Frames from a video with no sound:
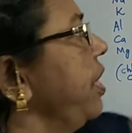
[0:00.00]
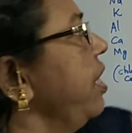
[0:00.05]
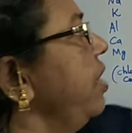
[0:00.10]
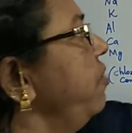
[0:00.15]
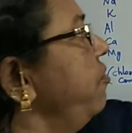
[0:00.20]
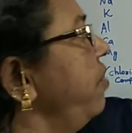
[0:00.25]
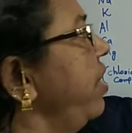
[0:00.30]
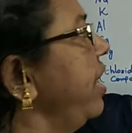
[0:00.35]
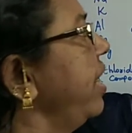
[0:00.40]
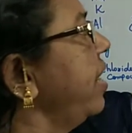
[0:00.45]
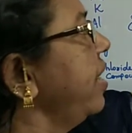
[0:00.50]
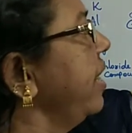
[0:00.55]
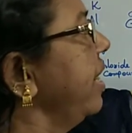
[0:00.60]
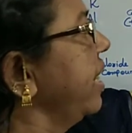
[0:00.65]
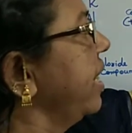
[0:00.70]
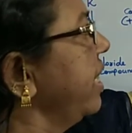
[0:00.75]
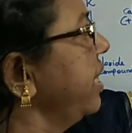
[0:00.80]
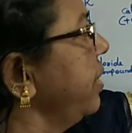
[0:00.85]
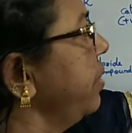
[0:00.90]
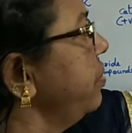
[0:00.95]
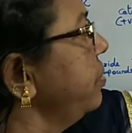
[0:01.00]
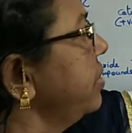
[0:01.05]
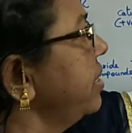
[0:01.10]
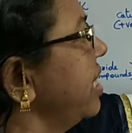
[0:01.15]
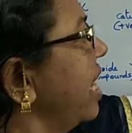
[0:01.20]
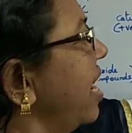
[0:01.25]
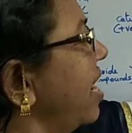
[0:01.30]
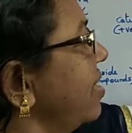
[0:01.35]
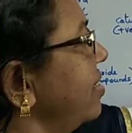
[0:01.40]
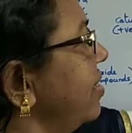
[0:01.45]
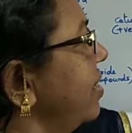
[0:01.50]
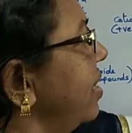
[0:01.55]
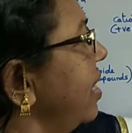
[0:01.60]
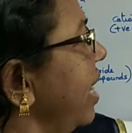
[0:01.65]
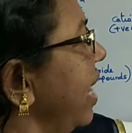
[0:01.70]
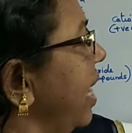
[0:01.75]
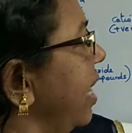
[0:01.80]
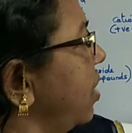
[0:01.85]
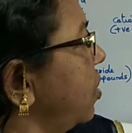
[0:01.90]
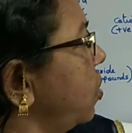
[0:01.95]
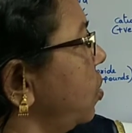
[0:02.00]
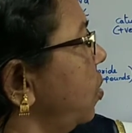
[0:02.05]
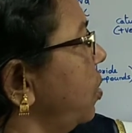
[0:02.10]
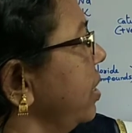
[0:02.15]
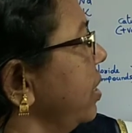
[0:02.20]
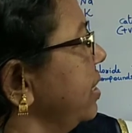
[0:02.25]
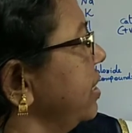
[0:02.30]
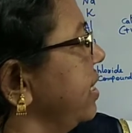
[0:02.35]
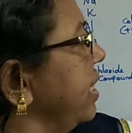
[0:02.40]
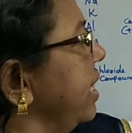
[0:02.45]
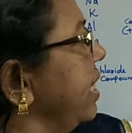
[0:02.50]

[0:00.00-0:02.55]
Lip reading: Where negative charged electrode is